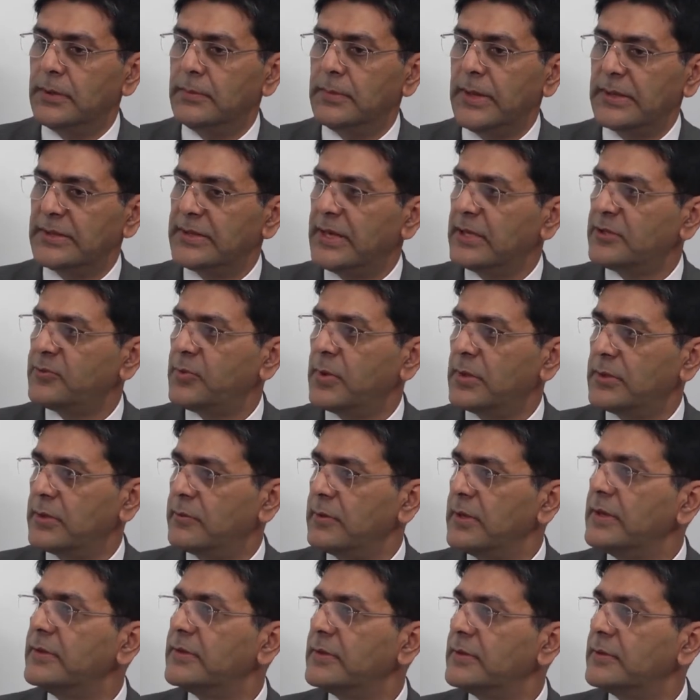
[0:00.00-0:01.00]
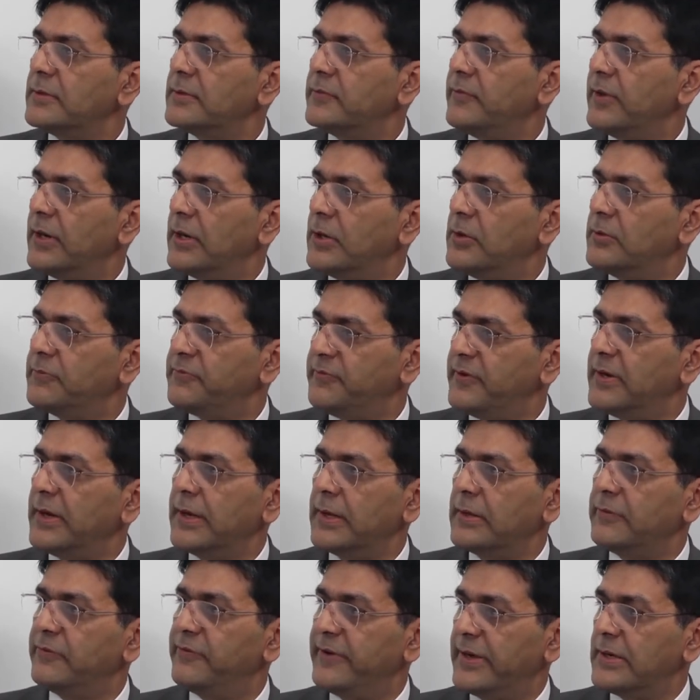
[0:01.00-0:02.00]
and that's one of the reasons where you'd
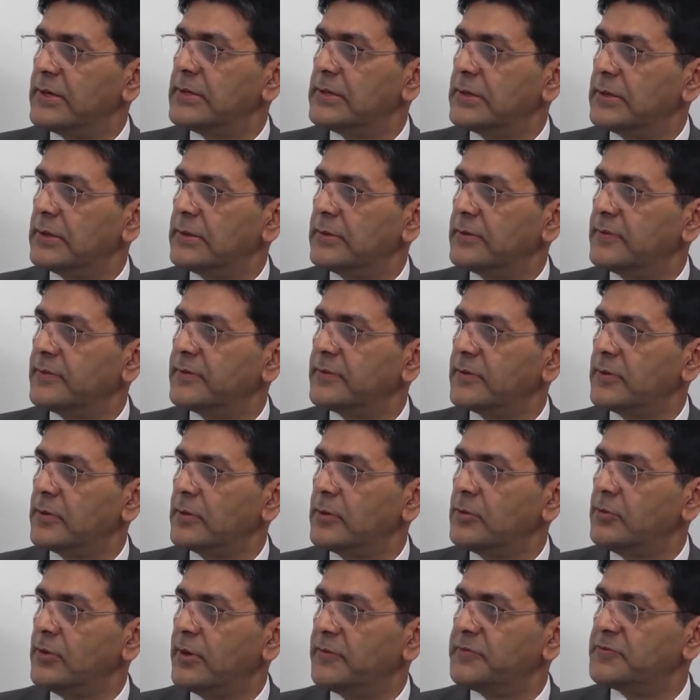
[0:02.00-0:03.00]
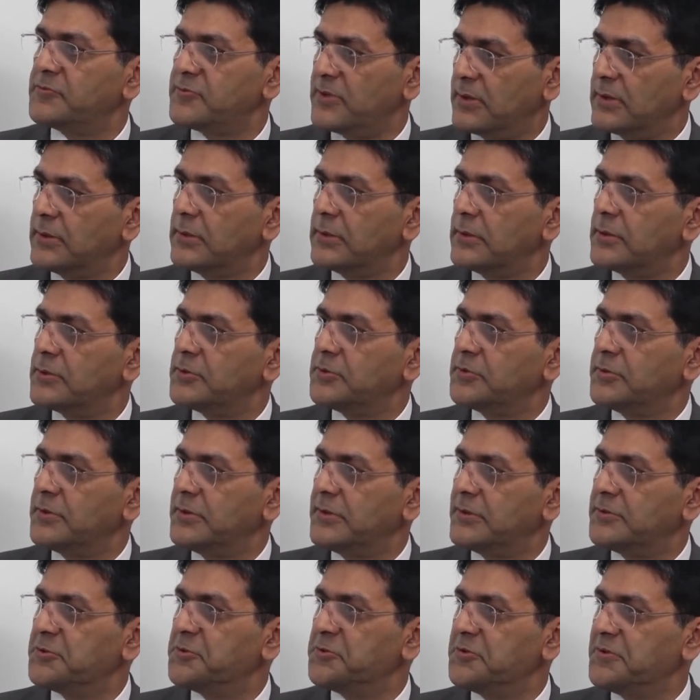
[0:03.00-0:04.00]
find vendors, who have struggled
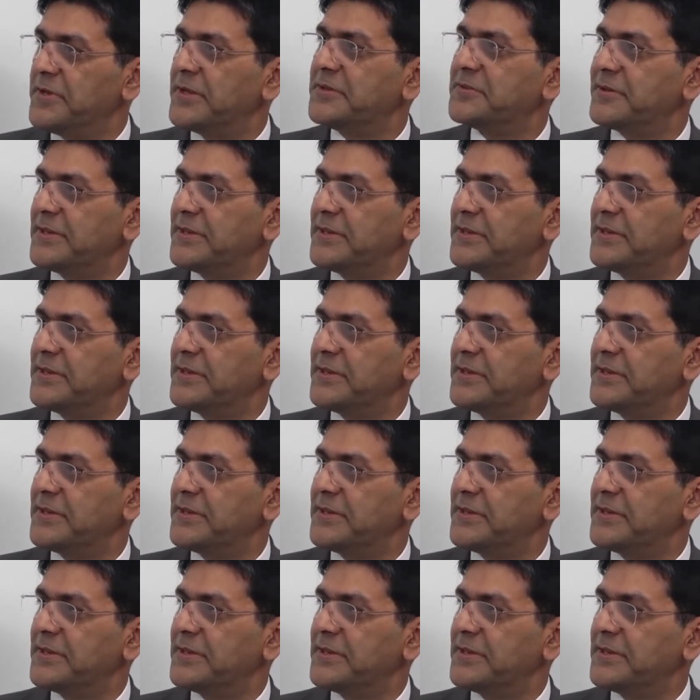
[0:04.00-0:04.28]
to necessarily